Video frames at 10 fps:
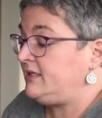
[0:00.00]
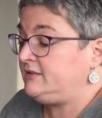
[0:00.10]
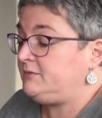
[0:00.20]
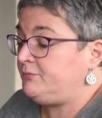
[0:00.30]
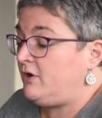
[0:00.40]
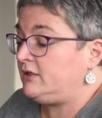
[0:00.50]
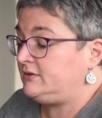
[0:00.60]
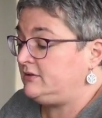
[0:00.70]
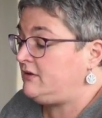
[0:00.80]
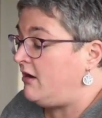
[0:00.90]
as it
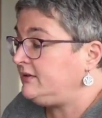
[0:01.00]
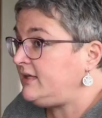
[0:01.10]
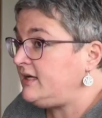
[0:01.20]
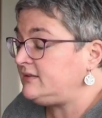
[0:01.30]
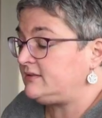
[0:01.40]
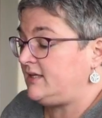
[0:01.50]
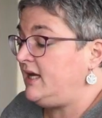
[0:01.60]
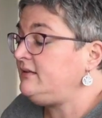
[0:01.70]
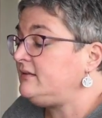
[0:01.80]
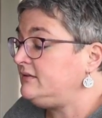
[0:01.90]
brought the contents
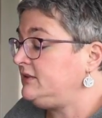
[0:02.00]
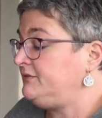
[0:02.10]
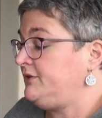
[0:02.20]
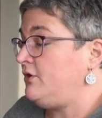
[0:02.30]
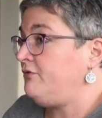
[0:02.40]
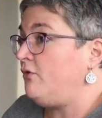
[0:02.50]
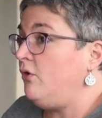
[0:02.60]
and the delivery of